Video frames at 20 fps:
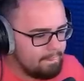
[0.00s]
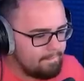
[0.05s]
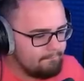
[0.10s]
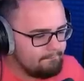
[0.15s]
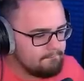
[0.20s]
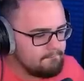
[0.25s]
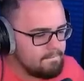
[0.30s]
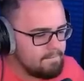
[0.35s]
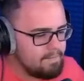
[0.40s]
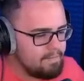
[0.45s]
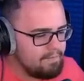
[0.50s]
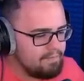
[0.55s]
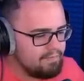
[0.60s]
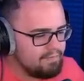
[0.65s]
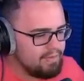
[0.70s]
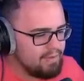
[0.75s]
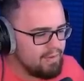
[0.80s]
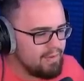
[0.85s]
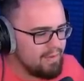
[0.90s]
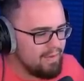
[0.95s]
Don't,
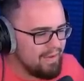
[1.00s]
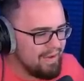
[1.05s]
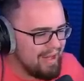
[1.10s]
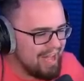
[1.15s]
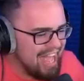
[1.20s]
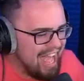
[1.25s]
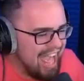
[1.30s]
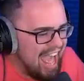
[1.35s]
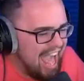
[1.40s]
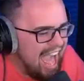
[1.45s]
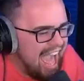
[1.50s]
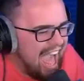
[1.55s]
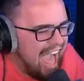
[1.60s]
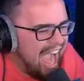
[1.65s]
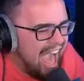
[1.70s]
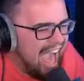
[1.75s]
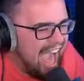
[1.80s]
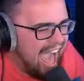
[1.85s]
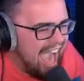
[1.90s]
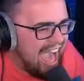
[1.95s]
bro. You
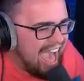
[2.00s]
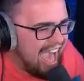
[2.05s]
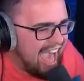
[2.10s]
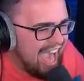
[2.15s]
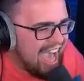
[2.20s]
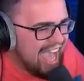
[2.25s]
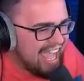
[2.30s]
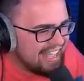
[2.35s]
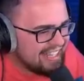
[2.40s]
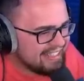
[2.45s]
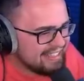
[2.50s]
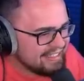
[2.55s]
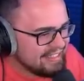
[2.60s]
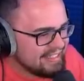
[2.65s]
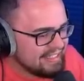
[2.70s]
better stop